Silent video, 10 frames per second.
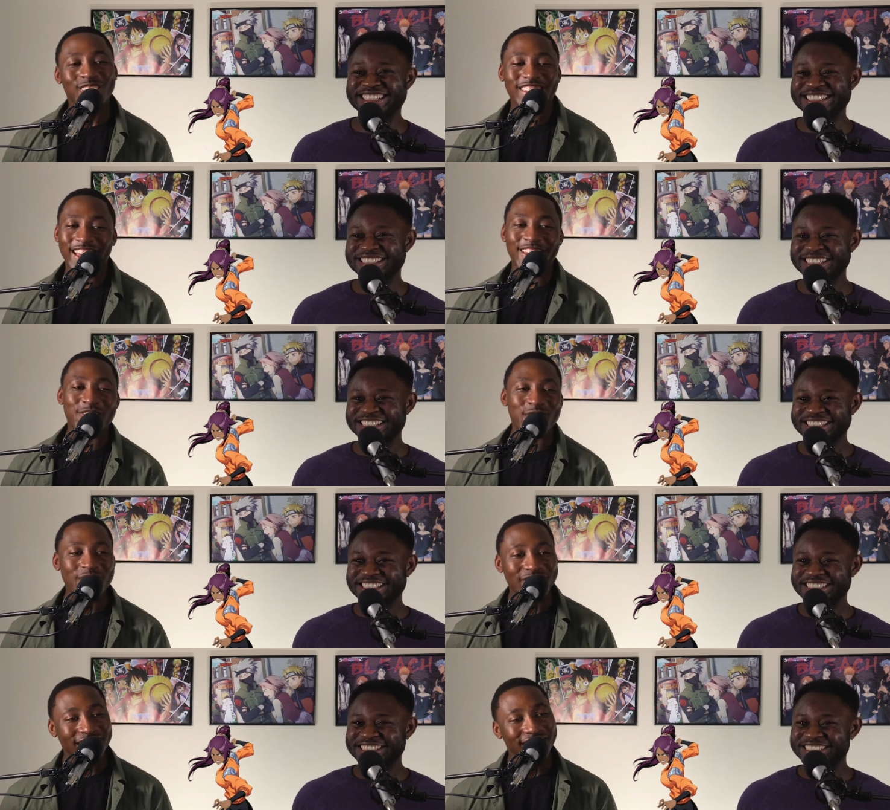Speaker 1: Kool Aid. You
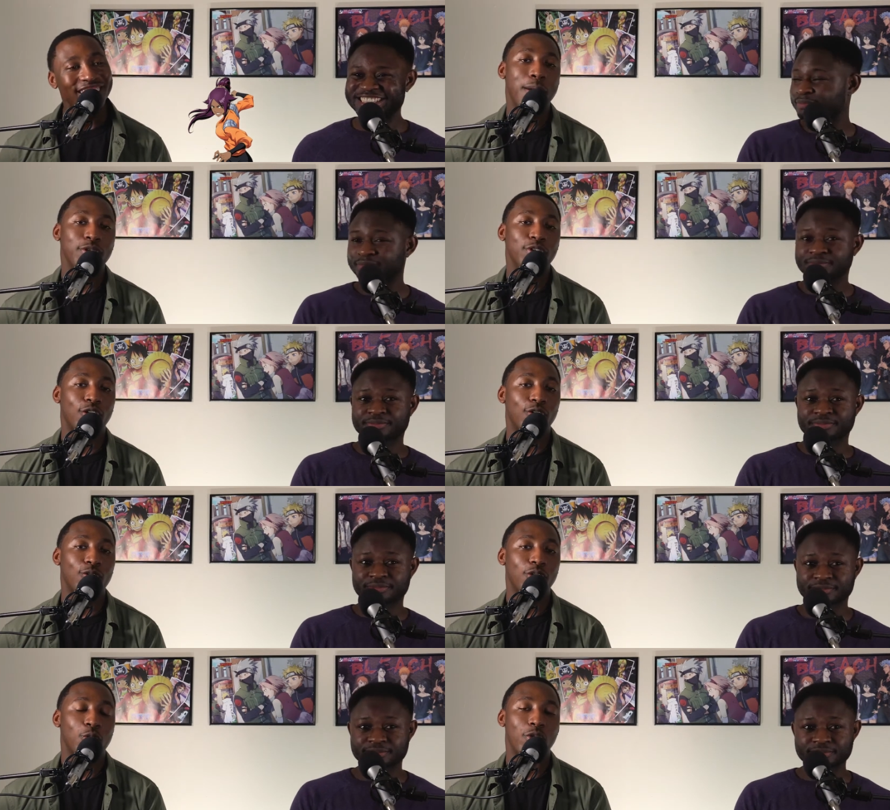feel me? I'm gonna
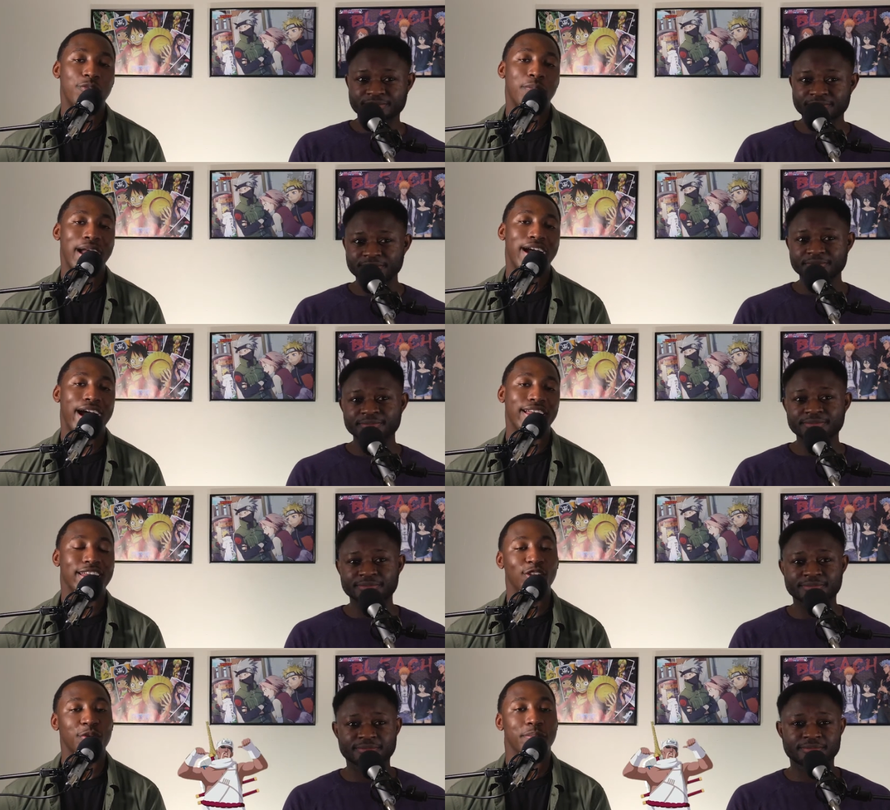go with my guy
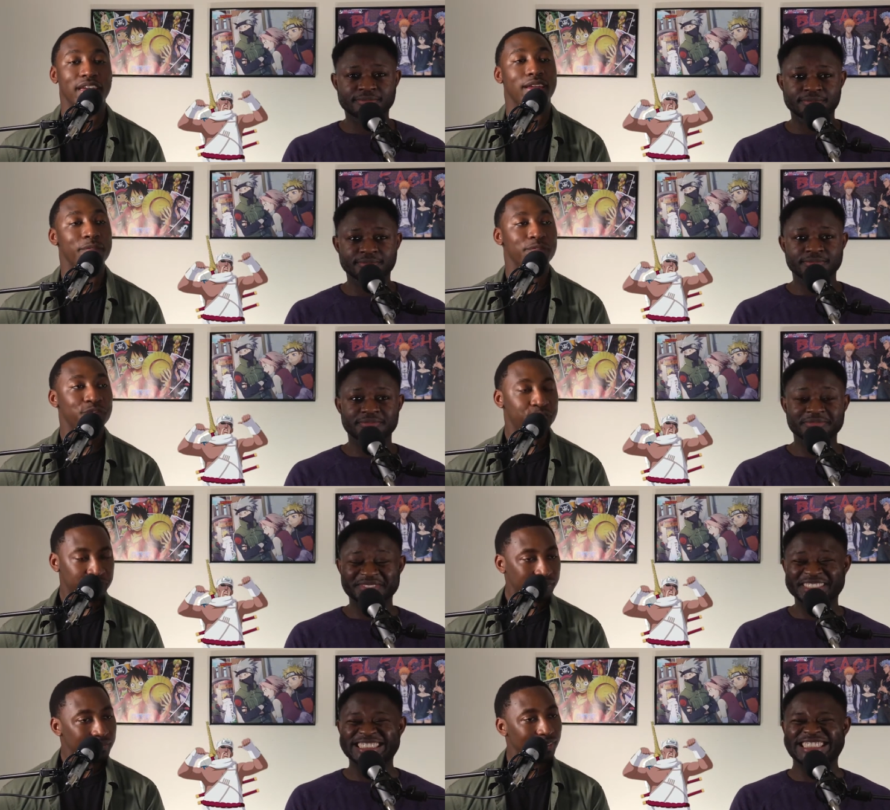Killer B.
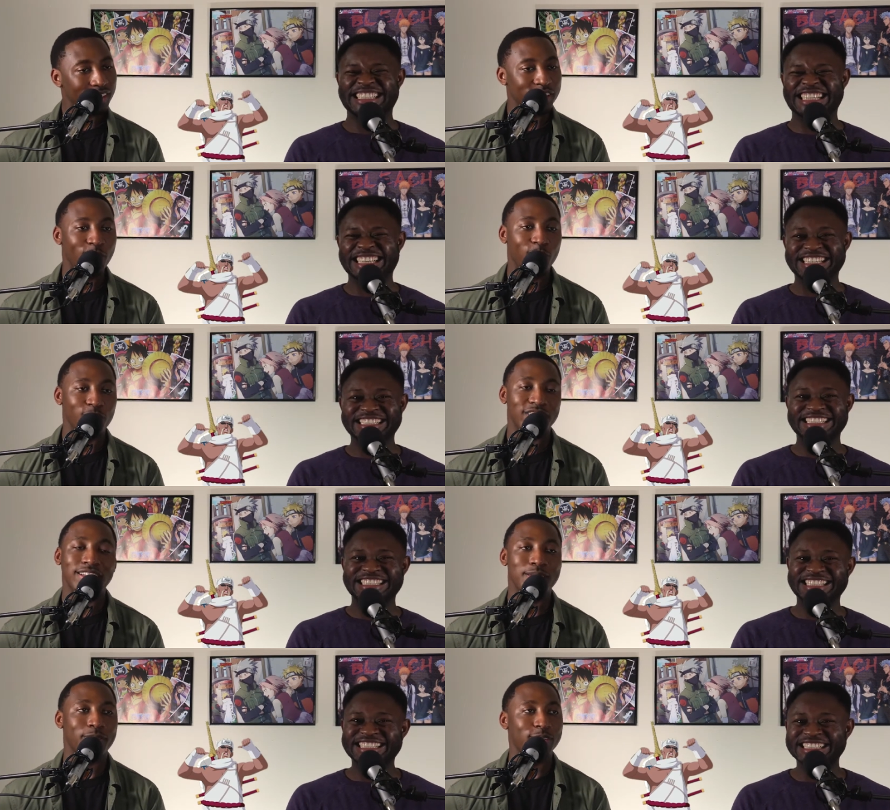Yo,
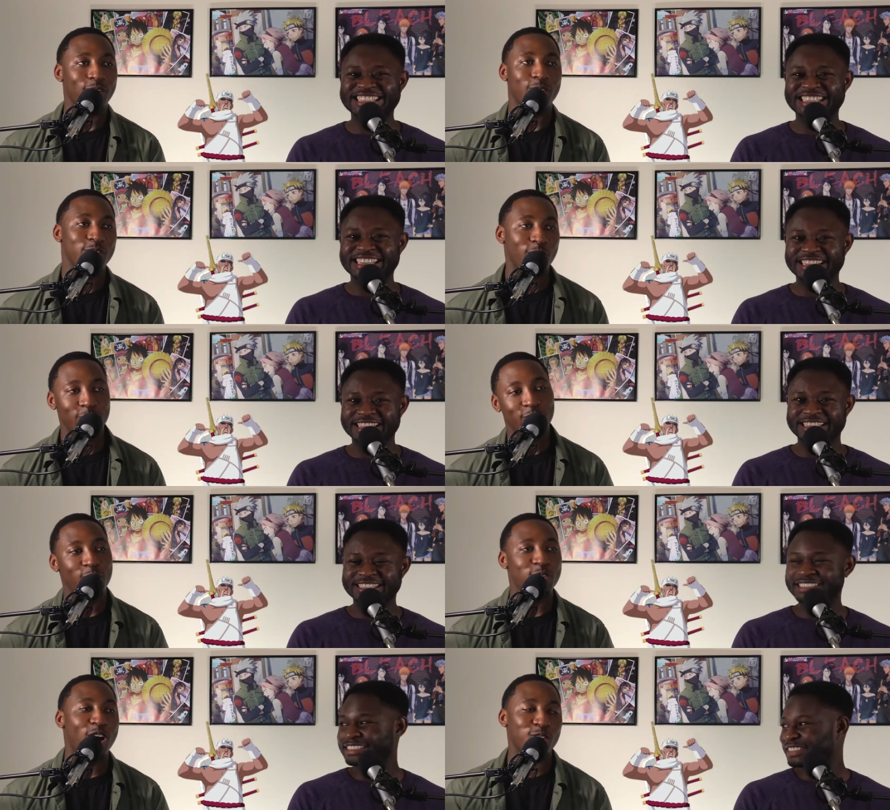that the yo yo
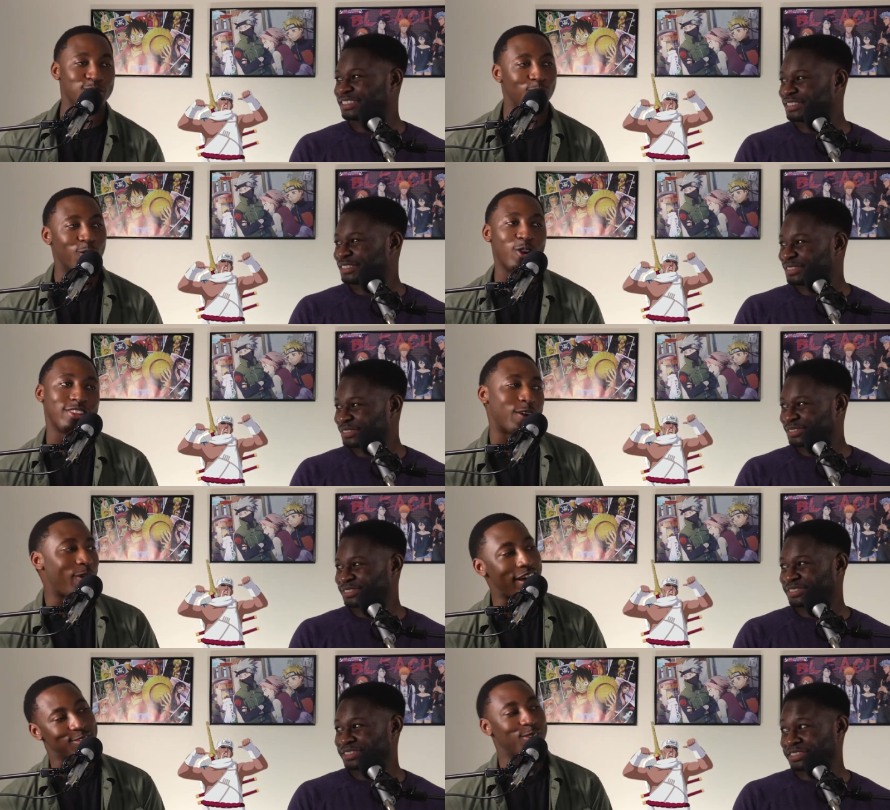yo Naruto order the
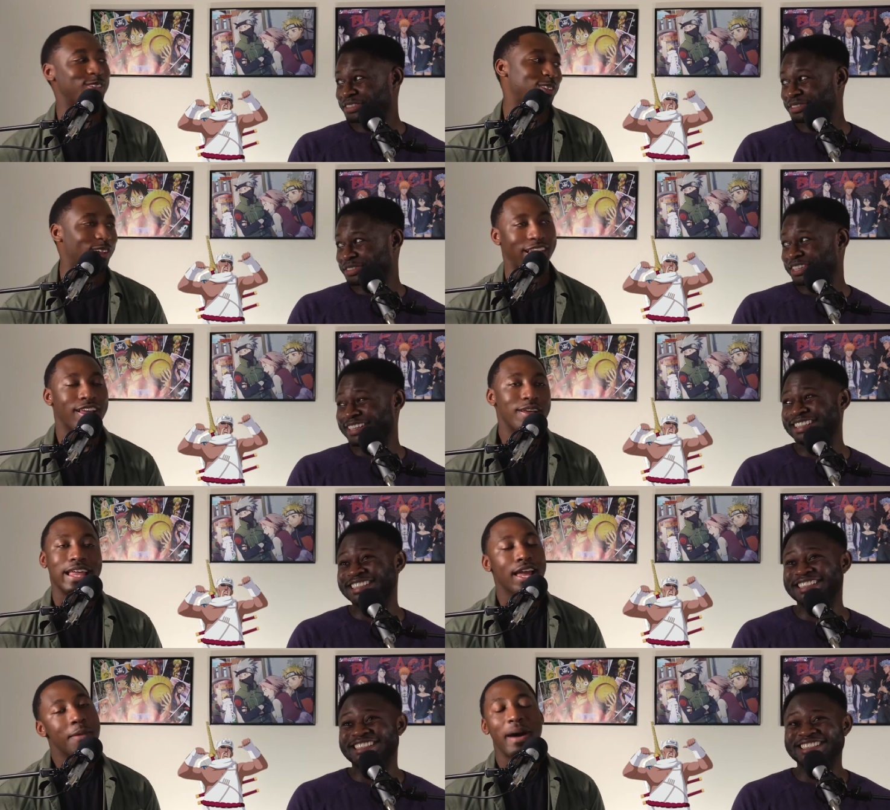wa so the like
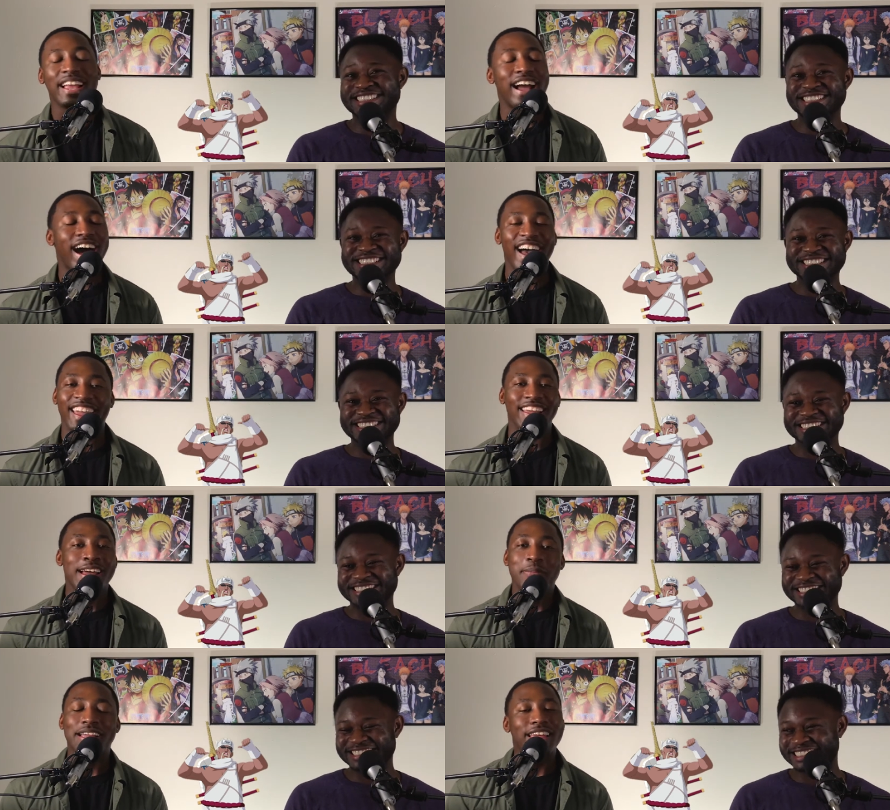like my guy
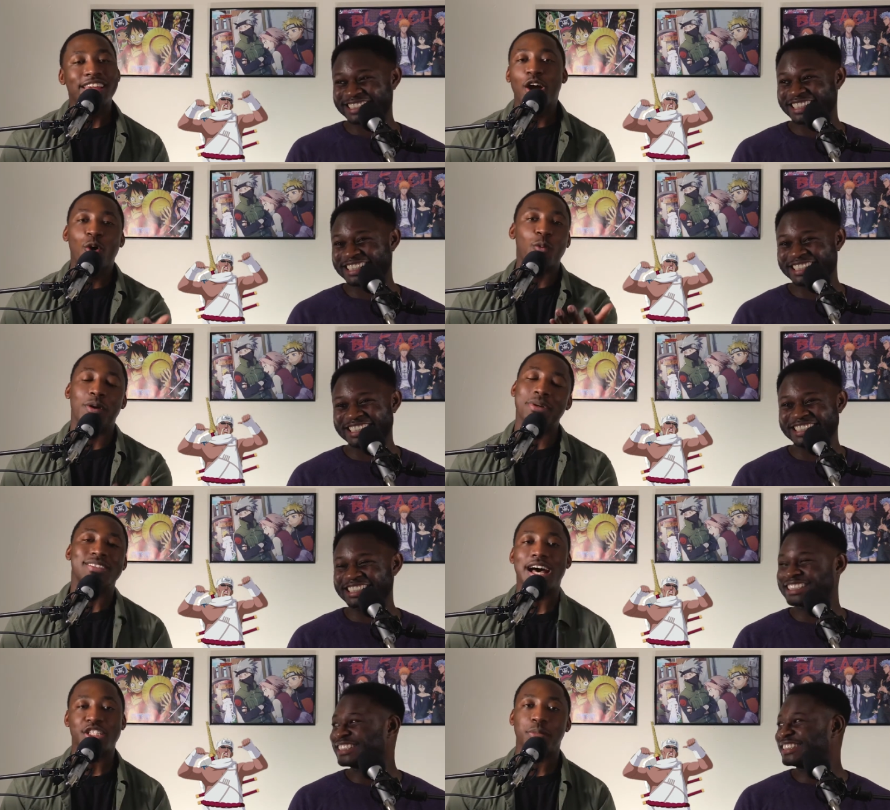like like yo
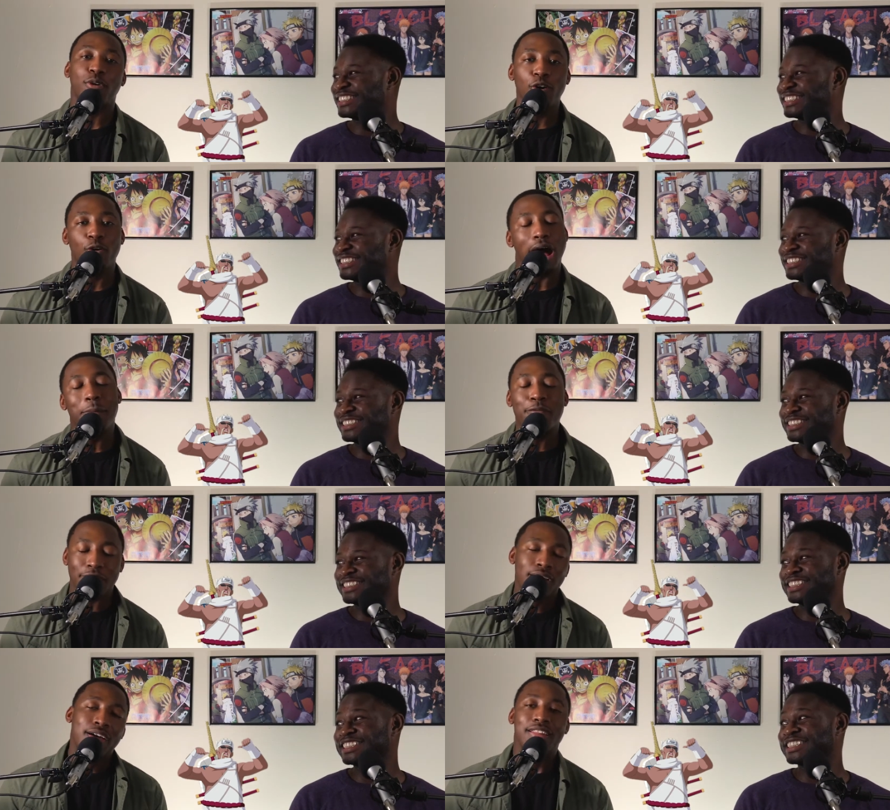Masashi bro I'm
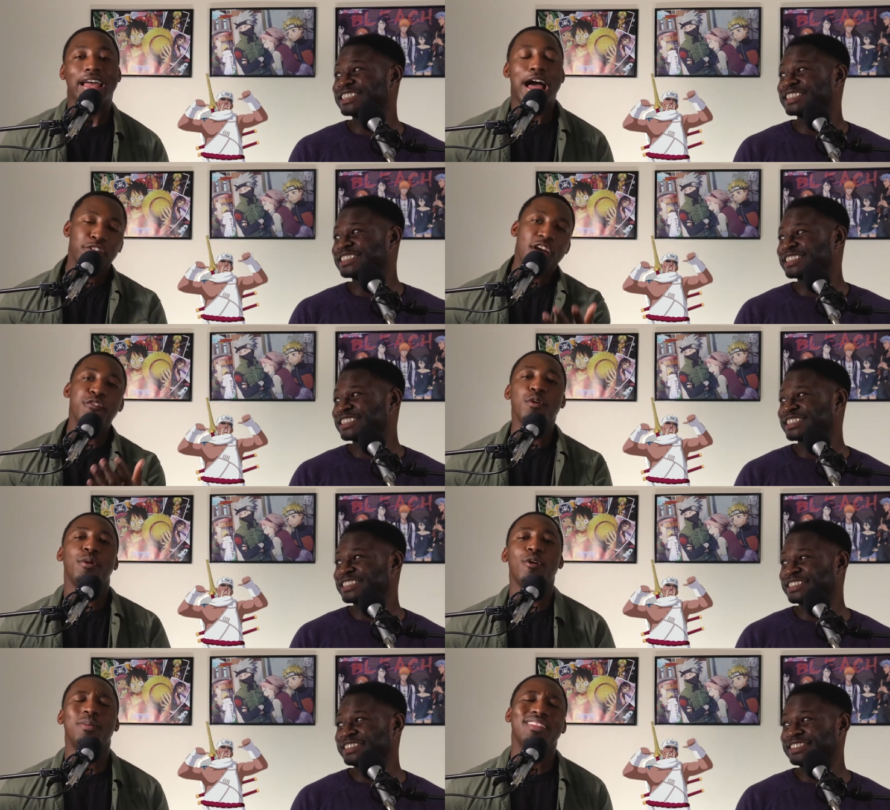a like I love you
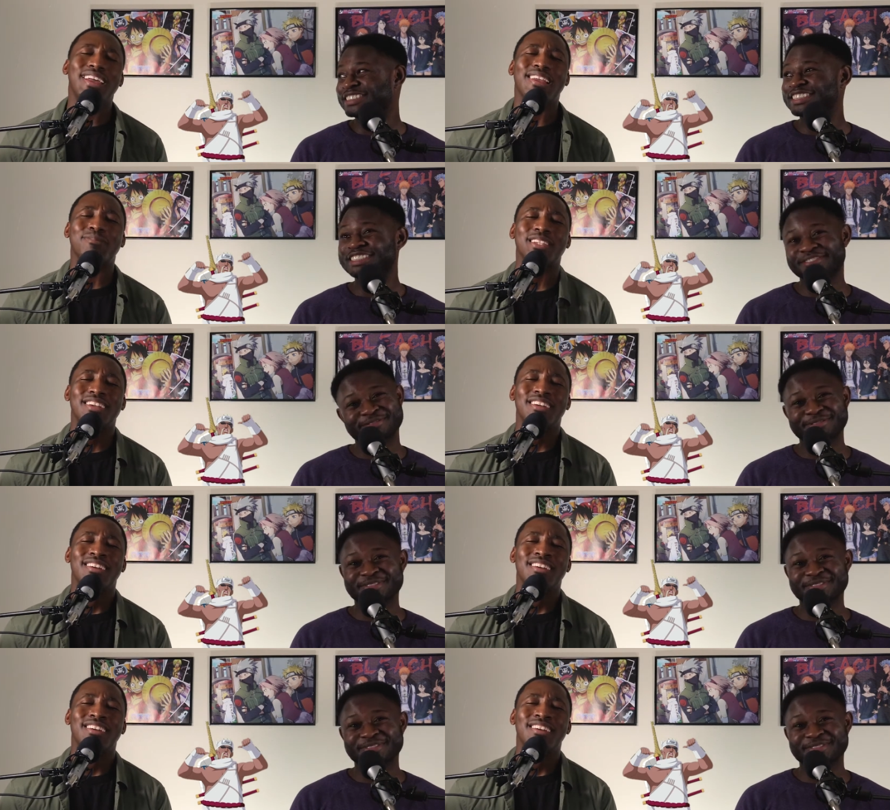bro but like